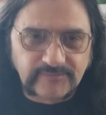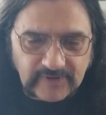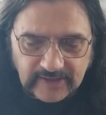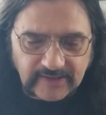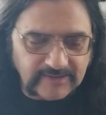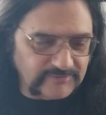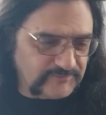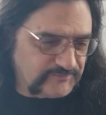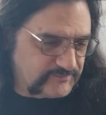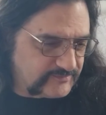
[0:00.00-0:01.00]
uh,
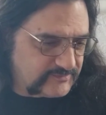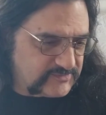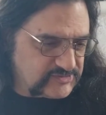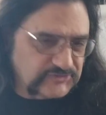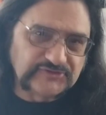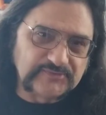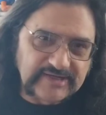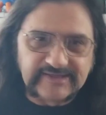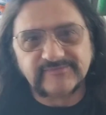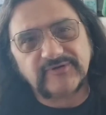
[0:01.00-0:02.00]
social
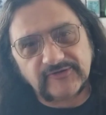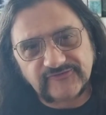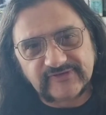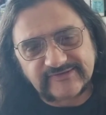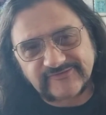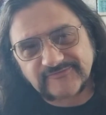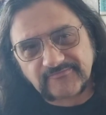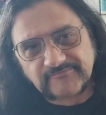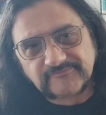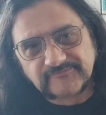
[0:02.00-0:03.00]
media postings
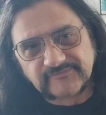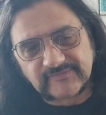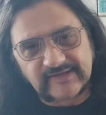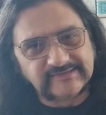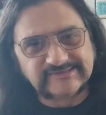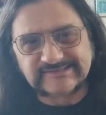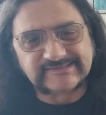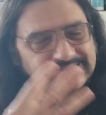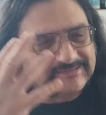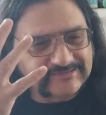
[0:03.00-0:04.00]
and
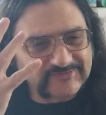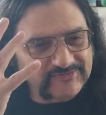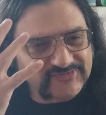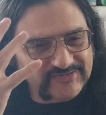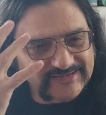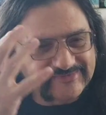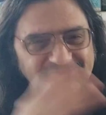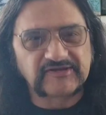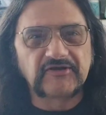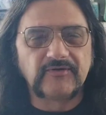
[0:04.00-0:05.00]
just the, the things
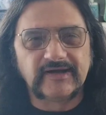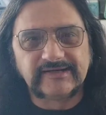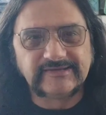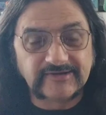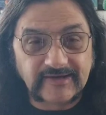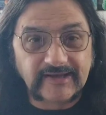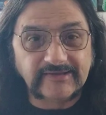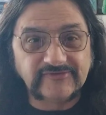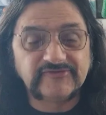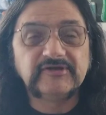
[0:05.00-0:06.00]
that go on in their
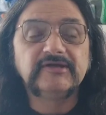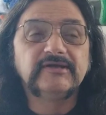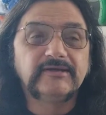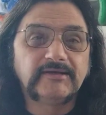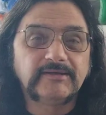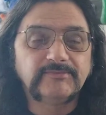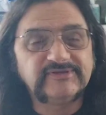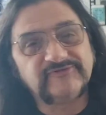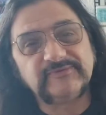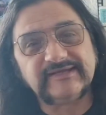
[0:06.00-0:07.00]
heads. But
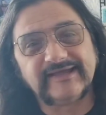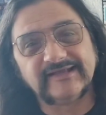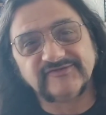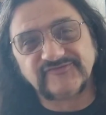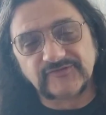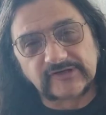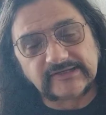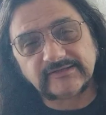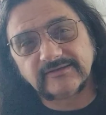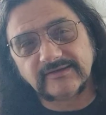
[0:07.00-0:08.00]
this being
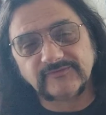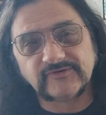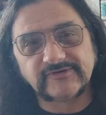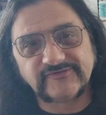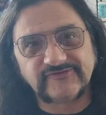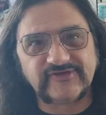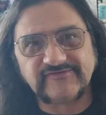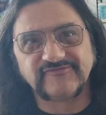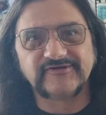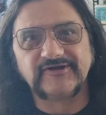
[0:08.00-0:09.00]
California, and we're
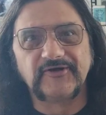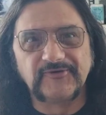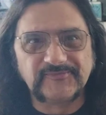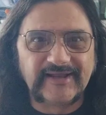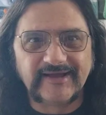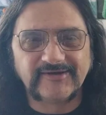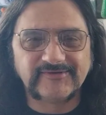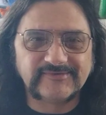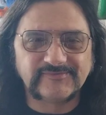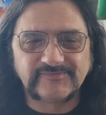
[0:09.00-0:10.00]
safer at home now,
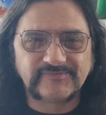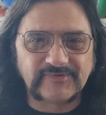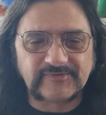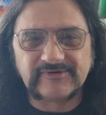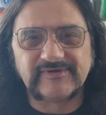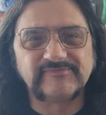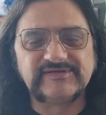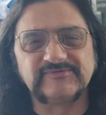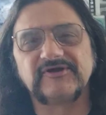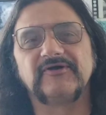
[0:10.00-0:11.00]
and we don't want
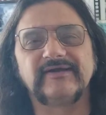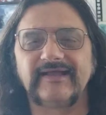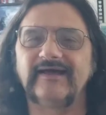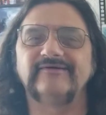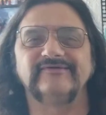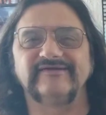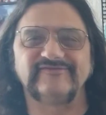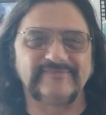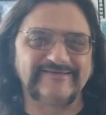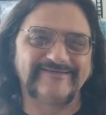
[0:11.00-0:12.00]
people going out, and we have to
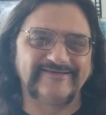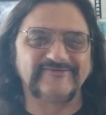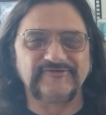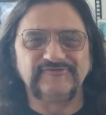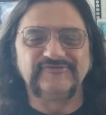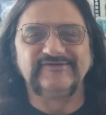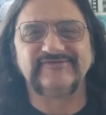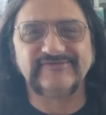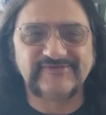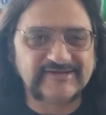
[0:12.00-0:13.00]
maintain social
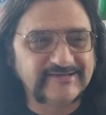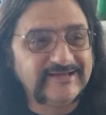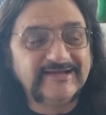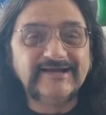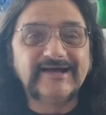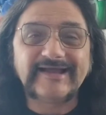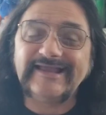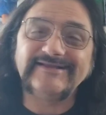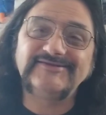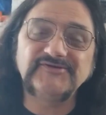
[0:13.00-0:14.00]
distancing, I
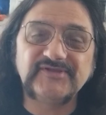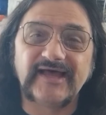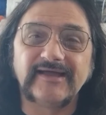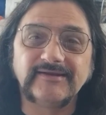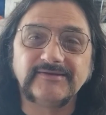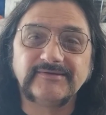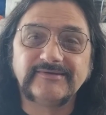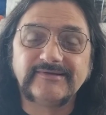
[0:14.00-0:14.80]
can't do that.